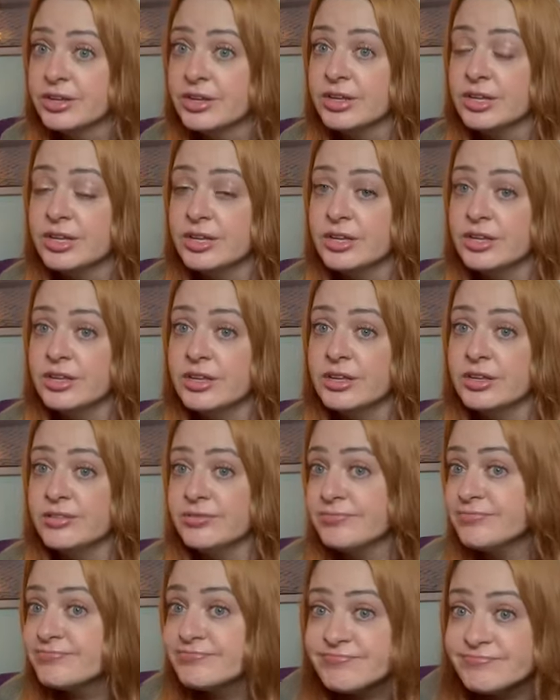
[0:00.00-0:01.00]

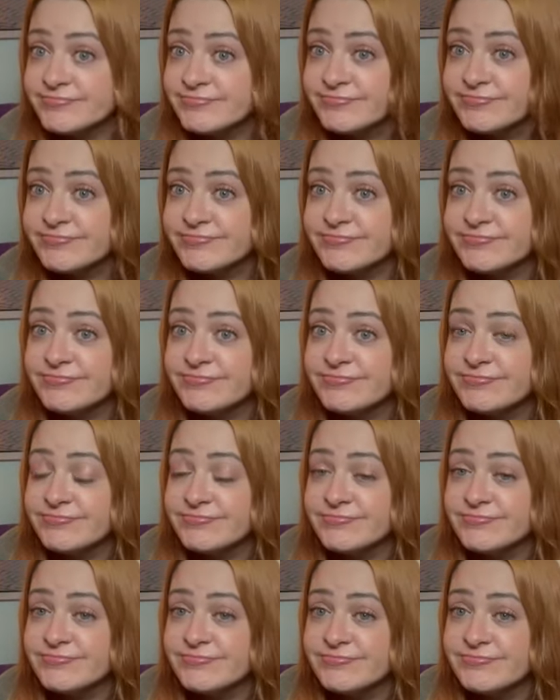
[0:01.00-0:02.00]

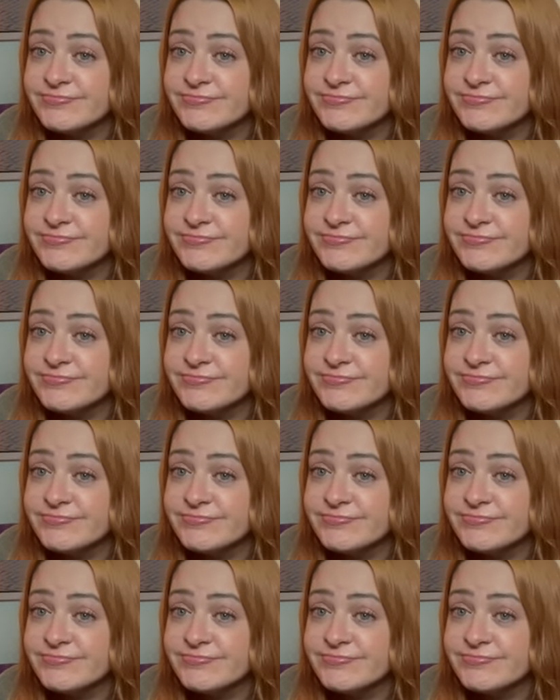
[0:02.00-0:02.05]
No one is speaking in this clip.